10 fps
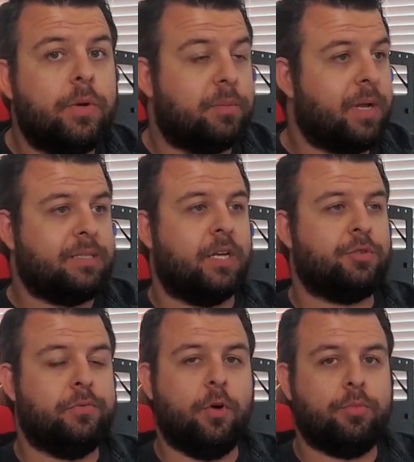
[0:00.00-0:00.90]
With the
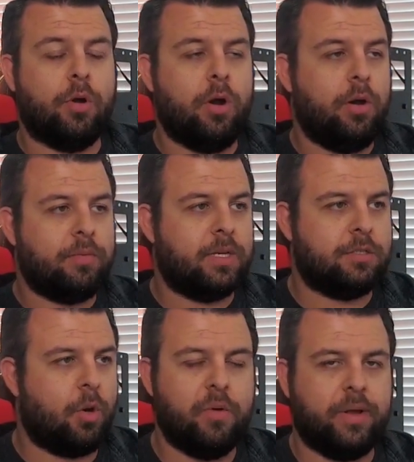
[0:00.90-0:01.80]
PlayStation 4 Pro,
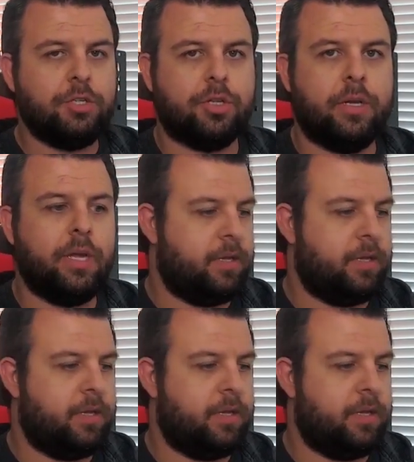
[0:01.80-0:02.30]
there's no eventually.